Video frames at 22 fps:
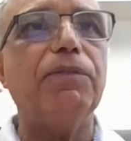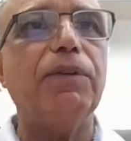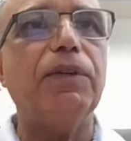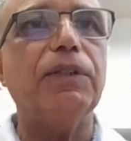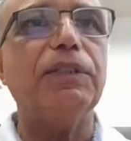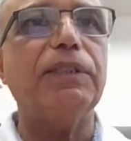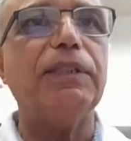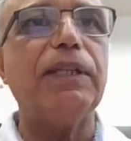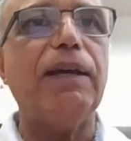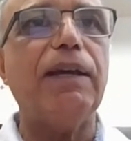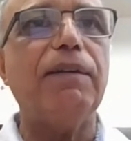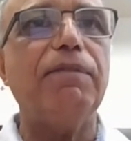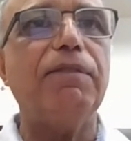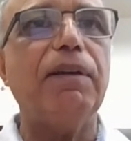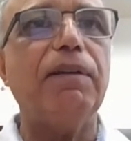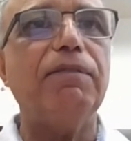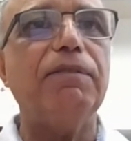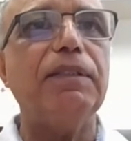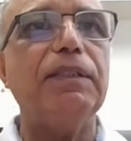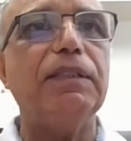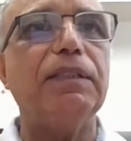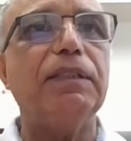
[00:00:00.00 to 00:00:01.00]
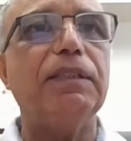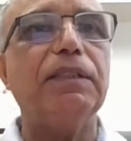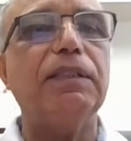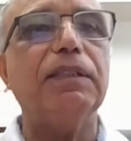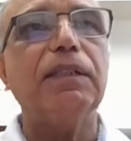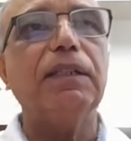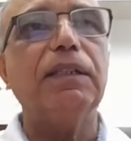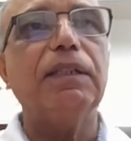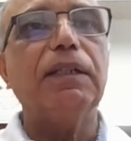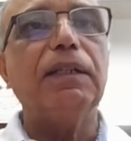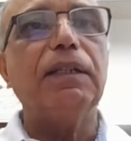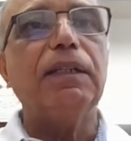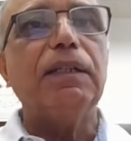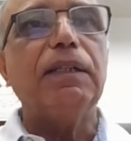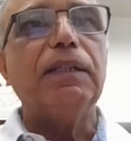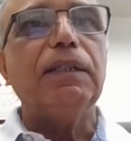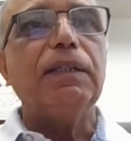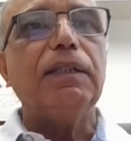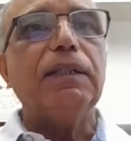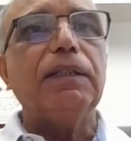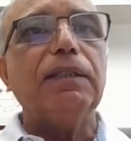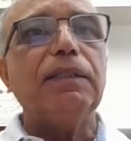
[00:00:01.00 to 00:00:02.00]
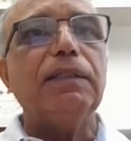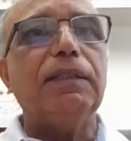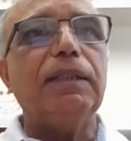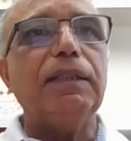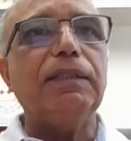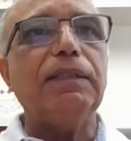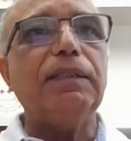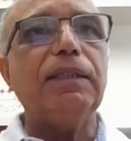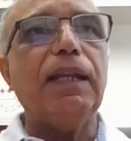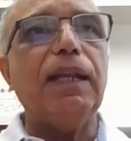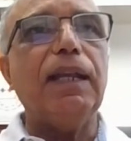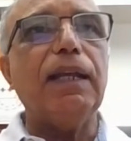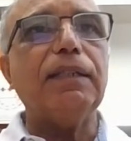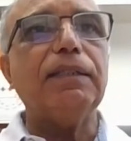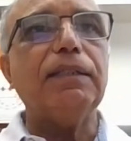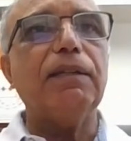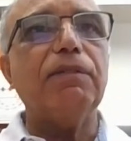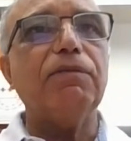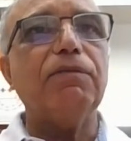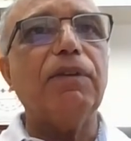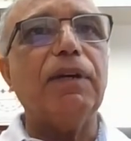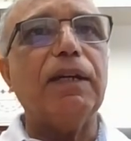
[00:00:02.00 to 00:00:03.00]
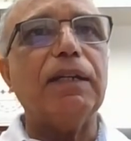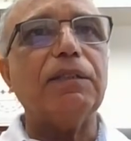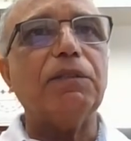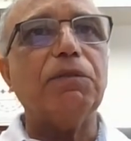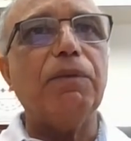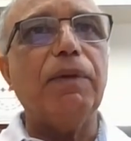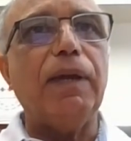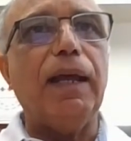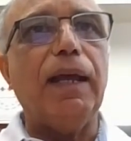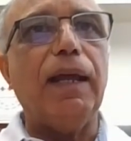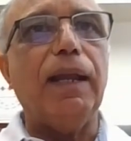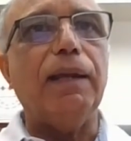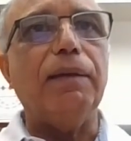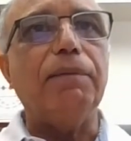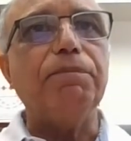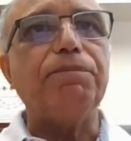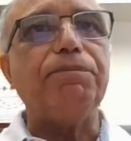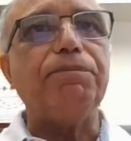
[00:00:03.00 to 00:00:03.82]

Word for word: for several weeks. This selection works well,